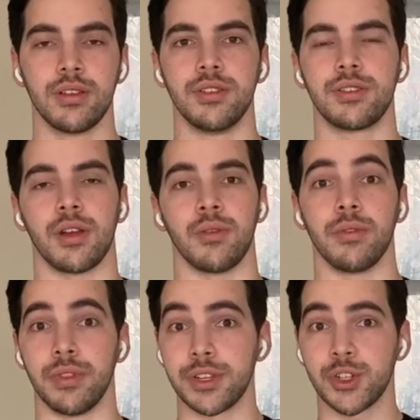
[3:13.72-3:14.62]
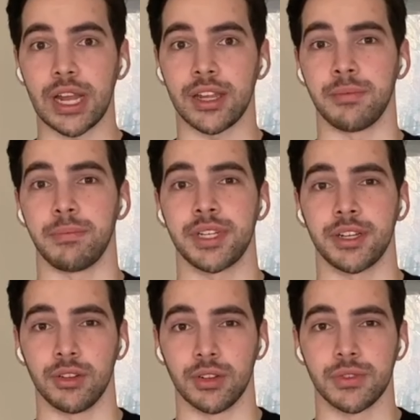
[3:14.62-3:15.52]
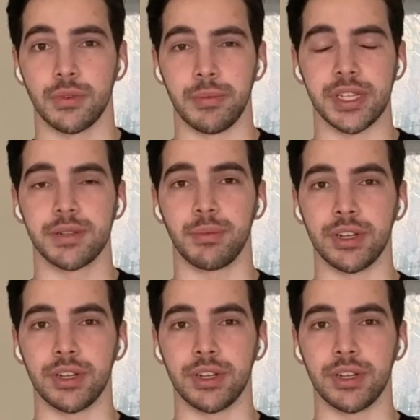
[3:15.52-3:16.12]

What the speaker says: So this jacket in particular is from the spring